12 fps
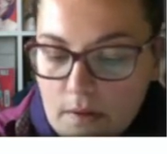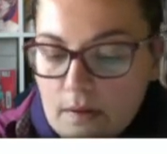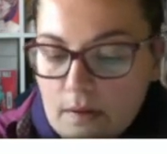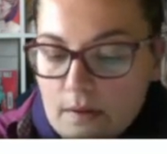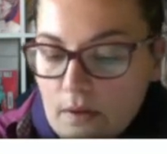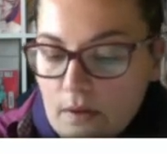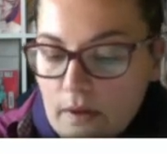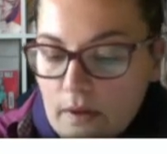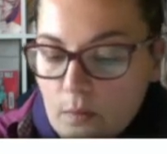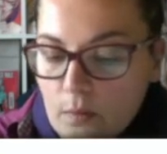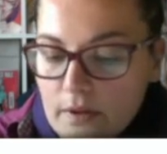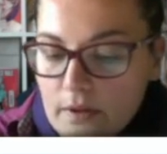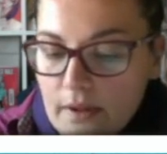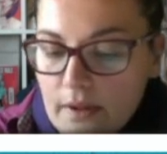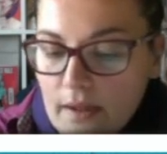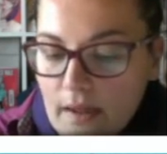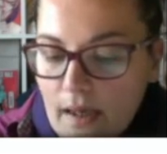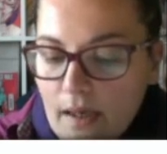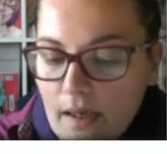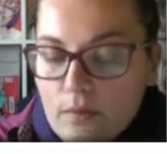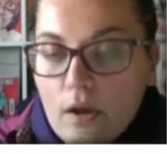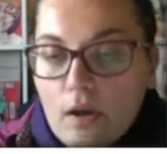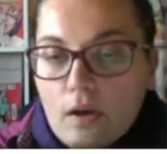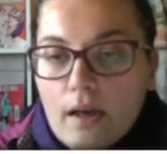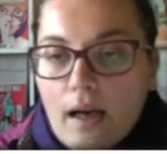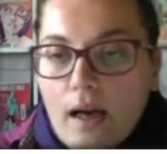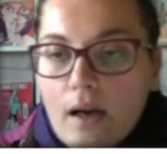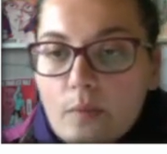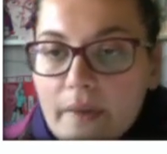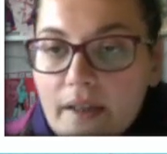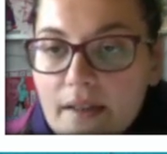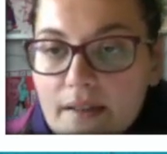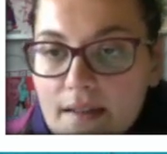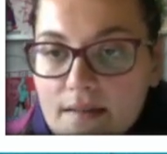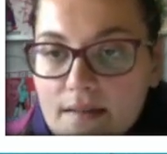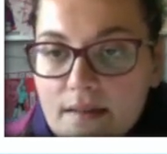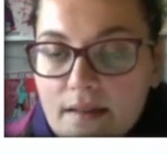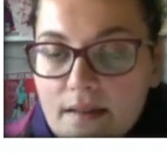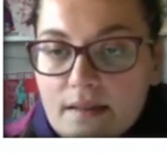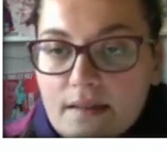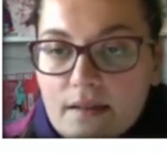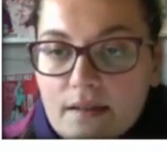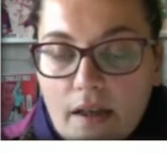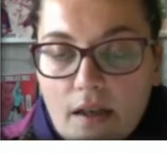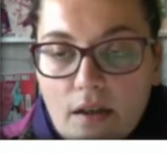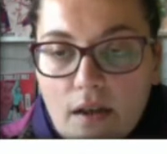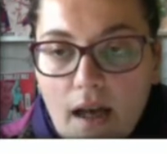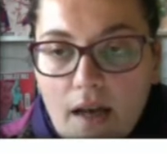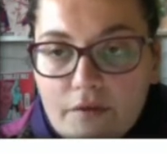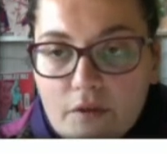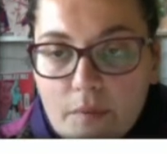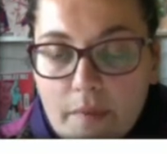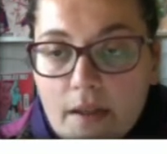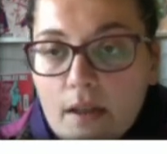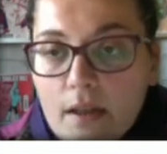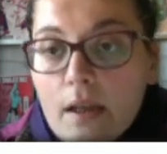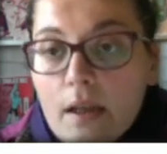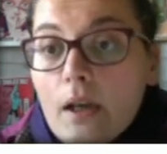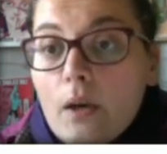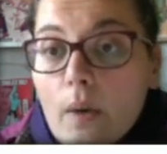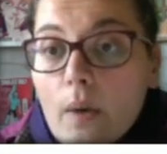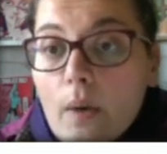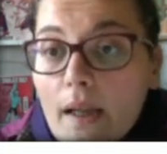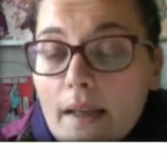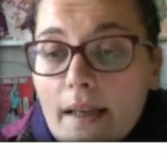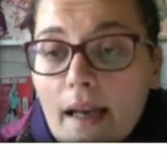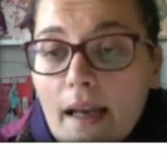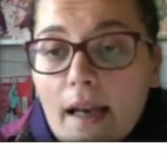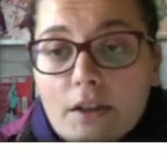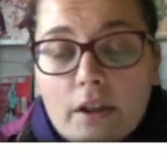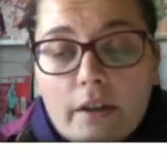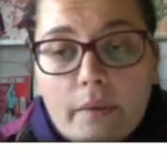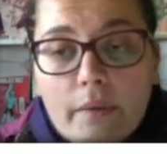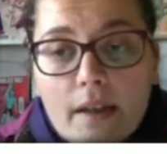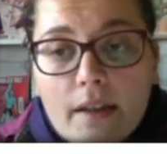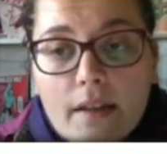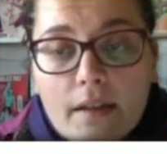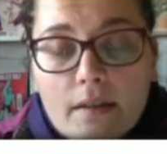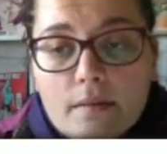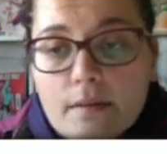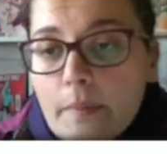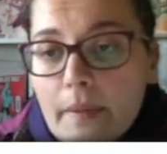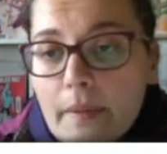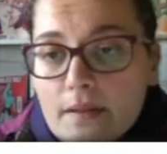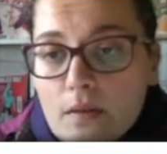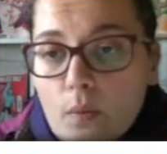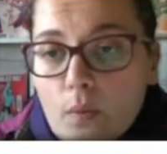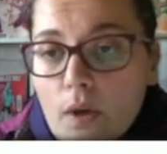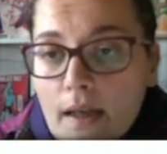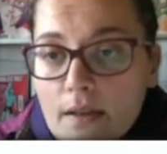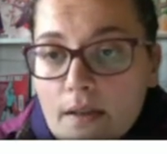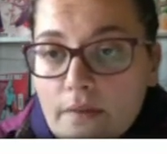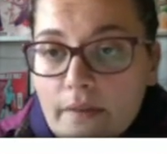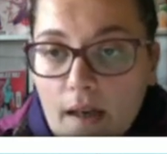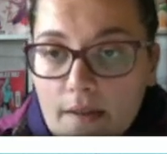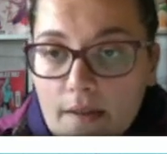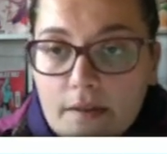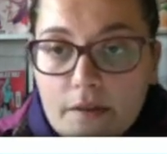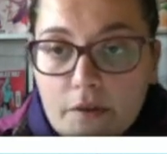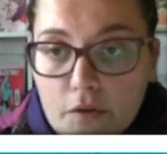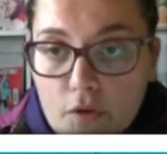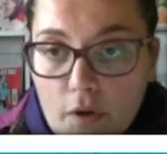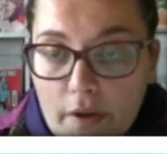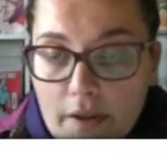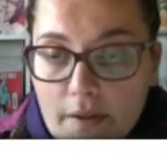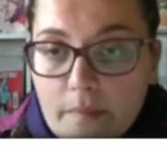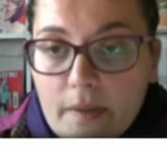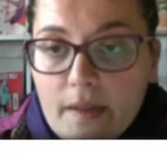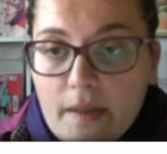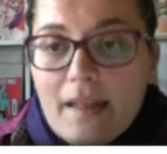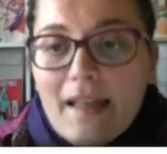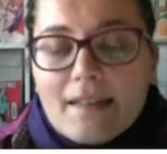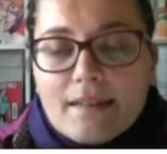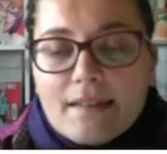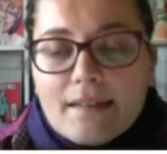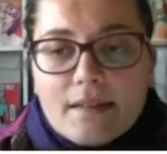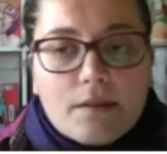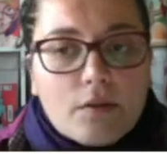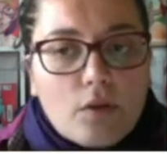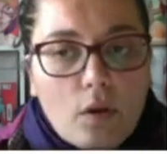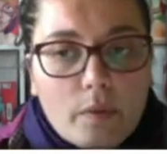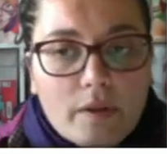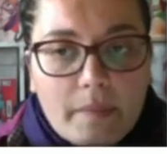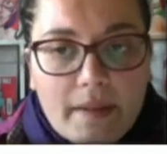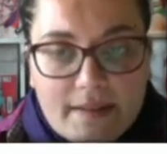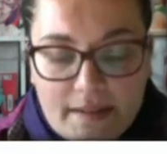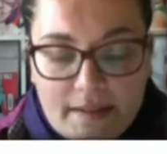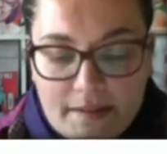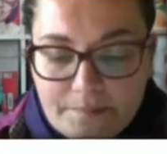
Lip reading: So are you wondering how long, how big does this triangle have to be? Well, it actually really depends on what kind of character you're drawing, but let's go with the basic.